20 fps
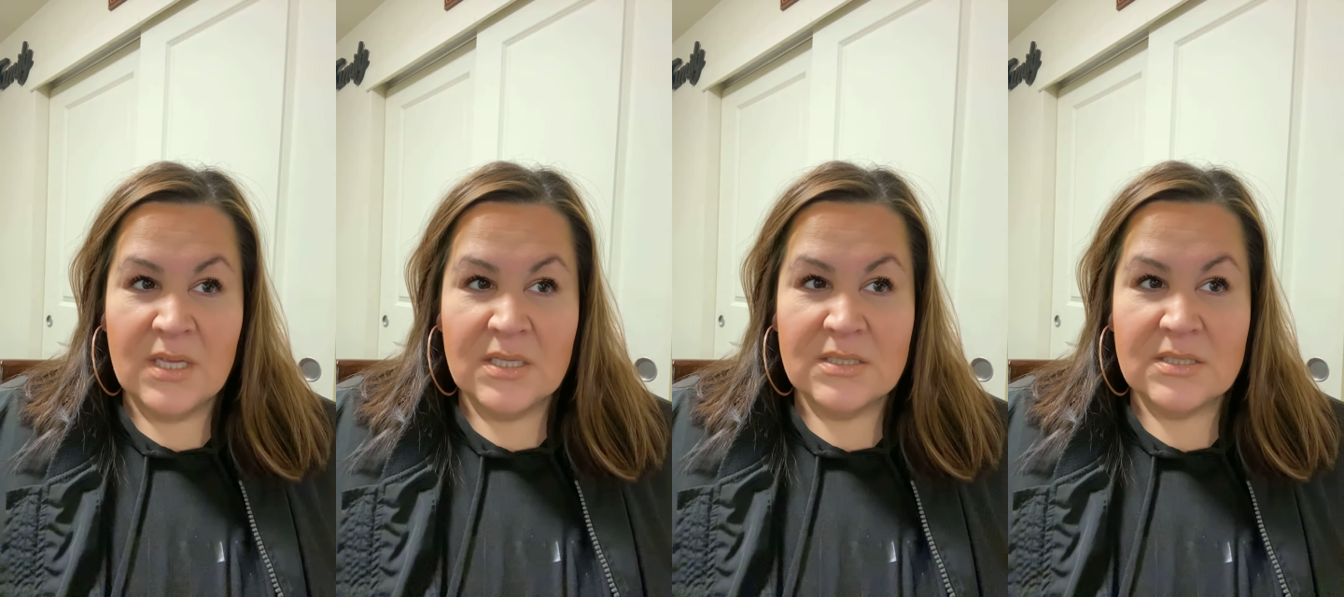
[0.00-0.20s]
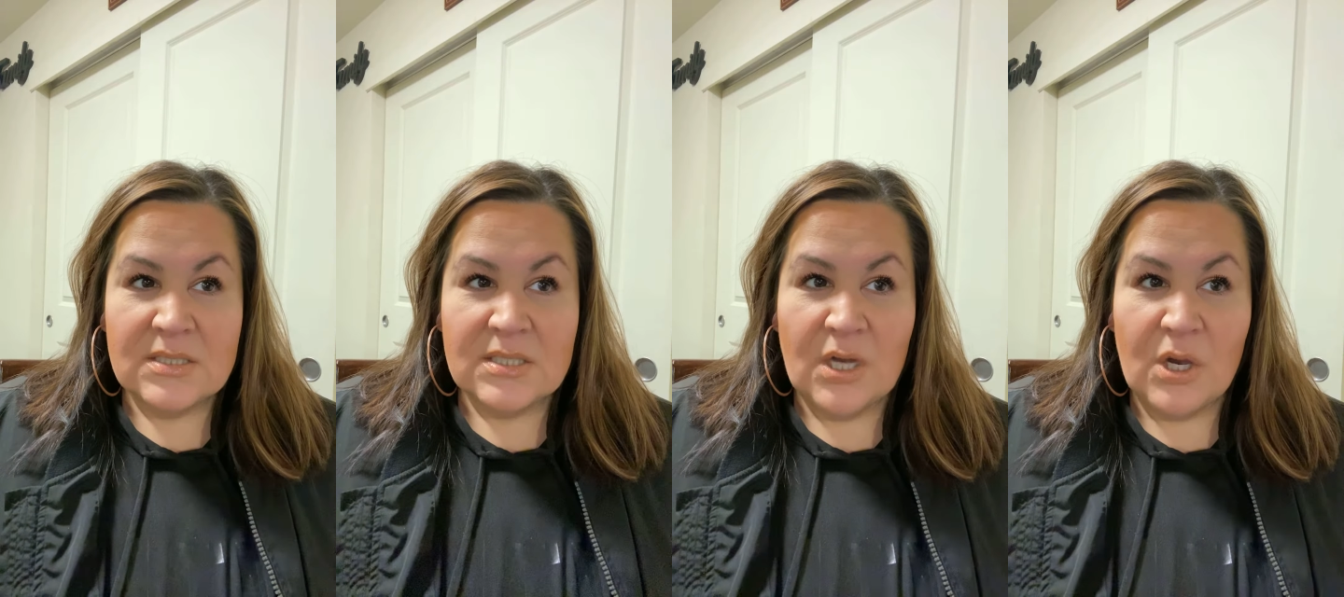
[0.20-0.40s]

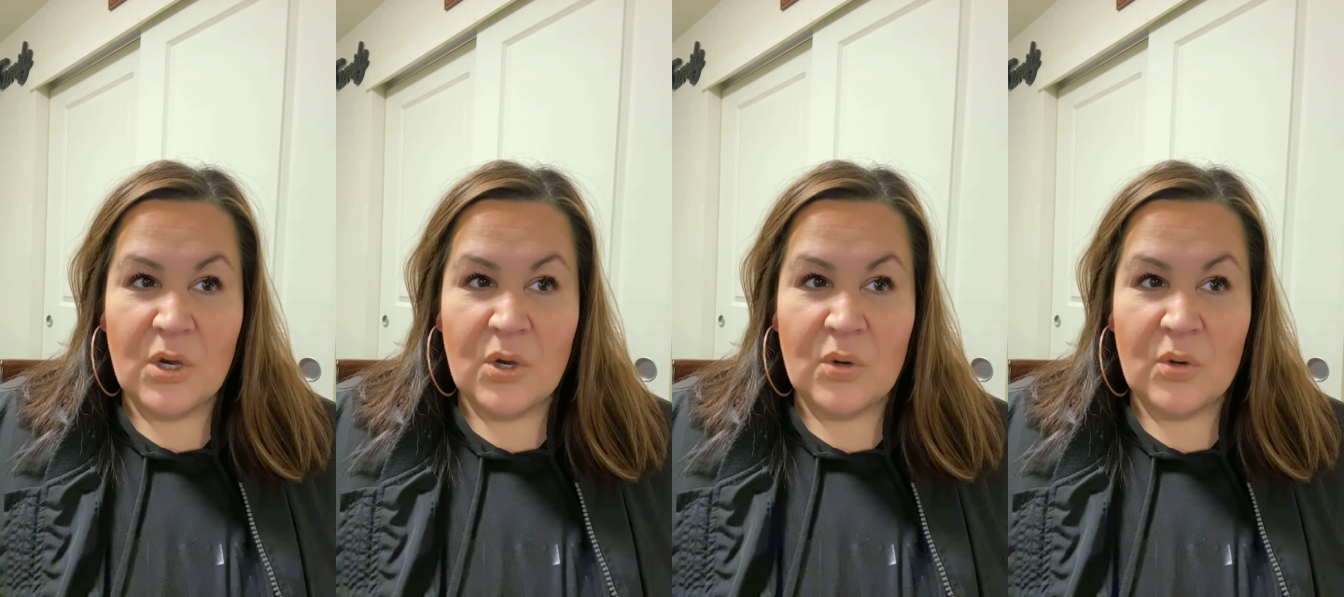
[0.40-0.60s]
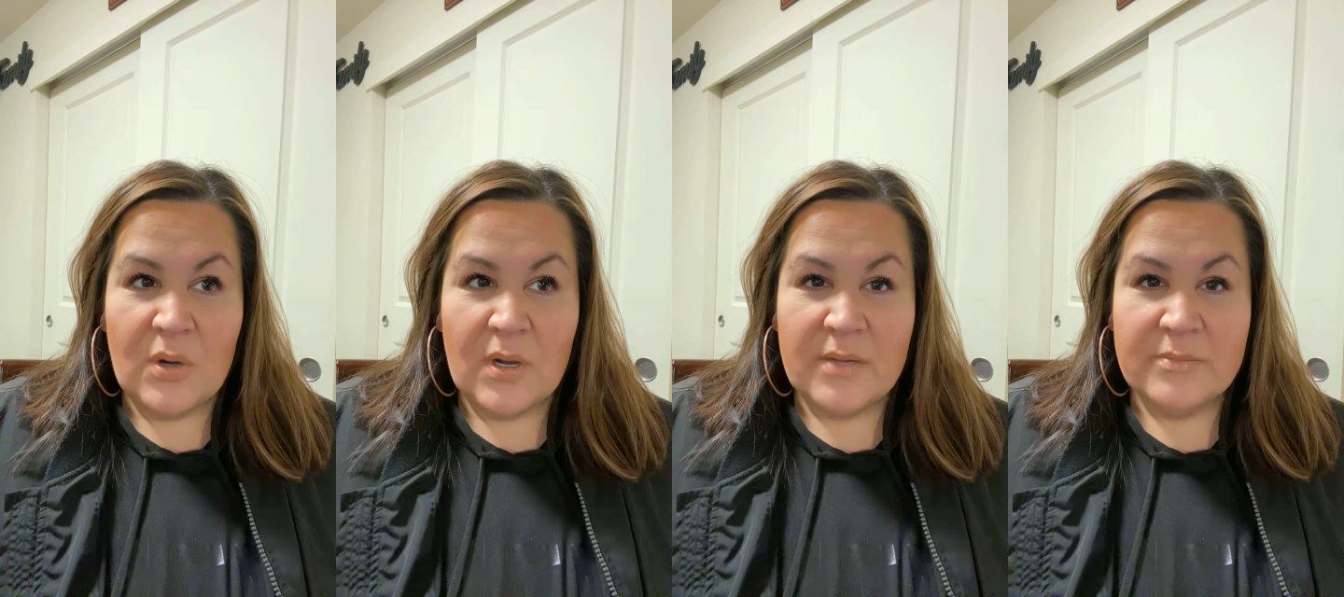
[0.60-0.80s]

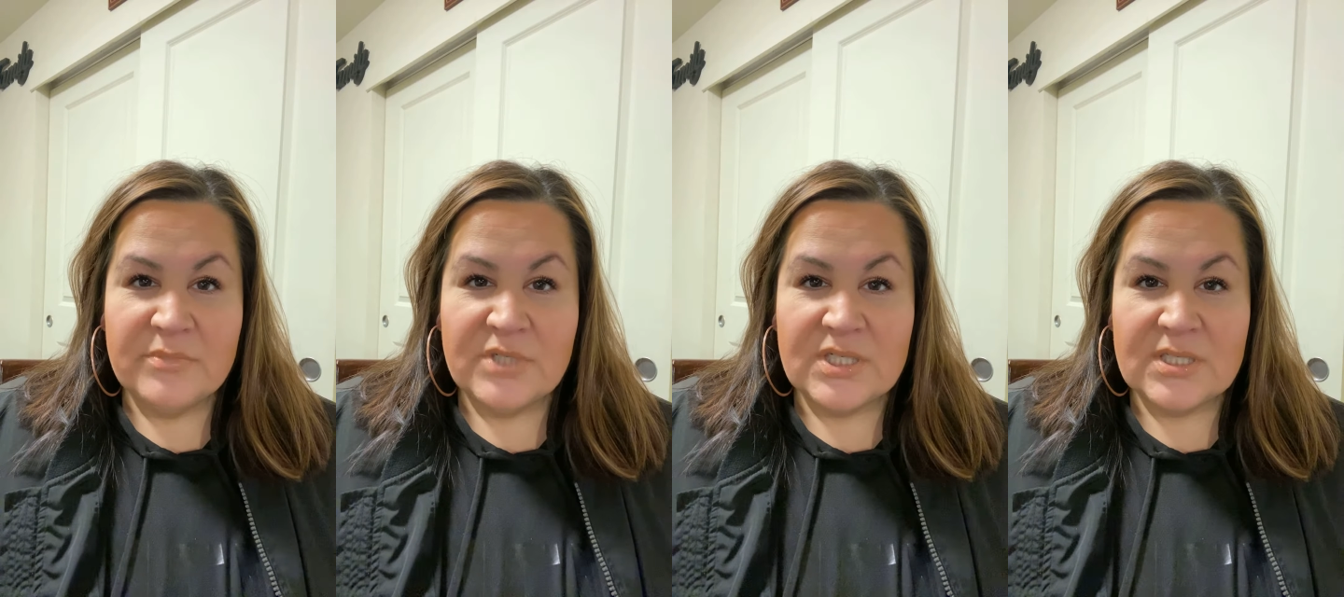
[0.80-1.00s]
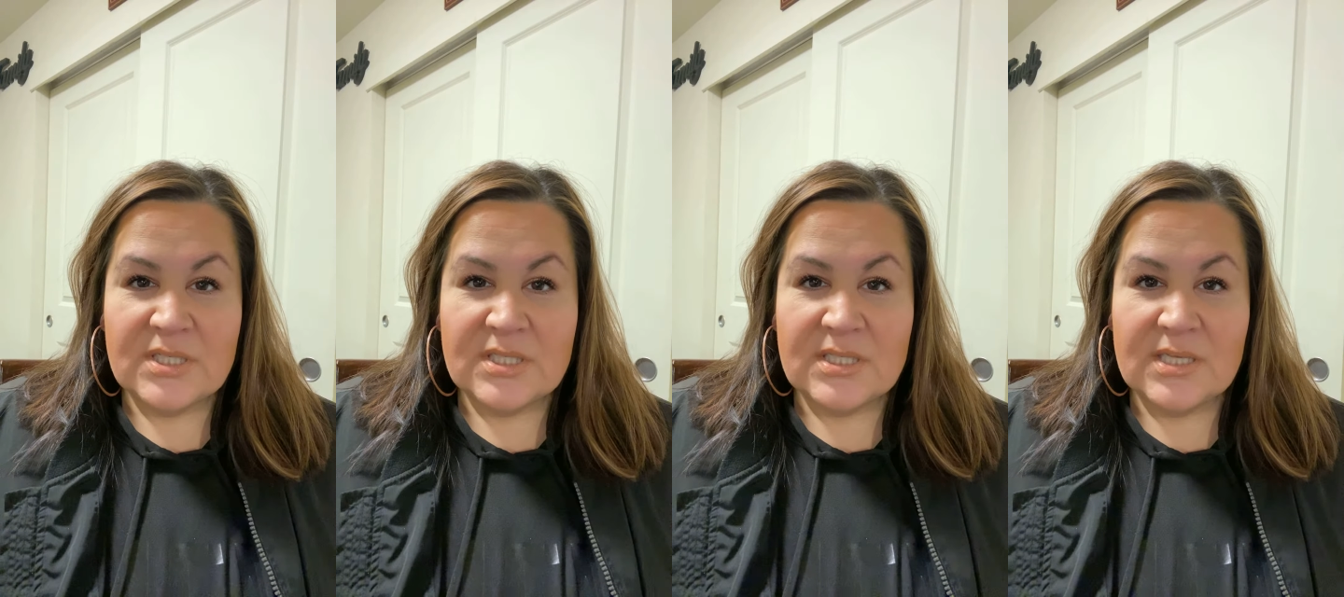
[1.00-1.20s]
So I'm
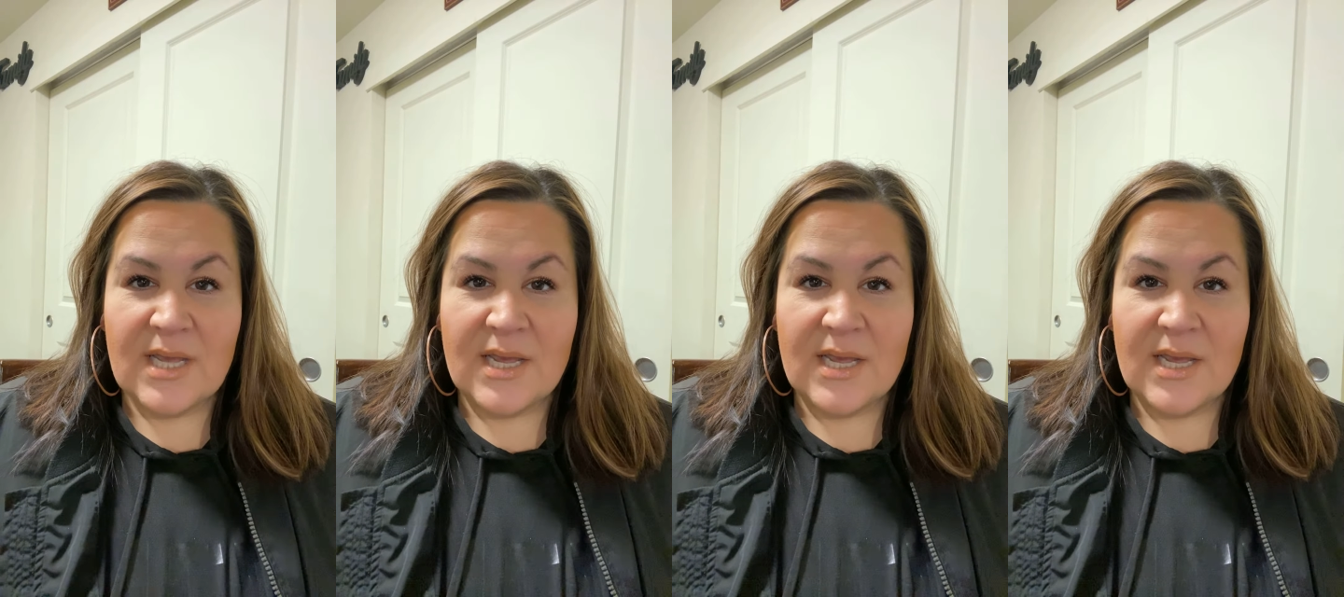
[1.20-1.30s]
just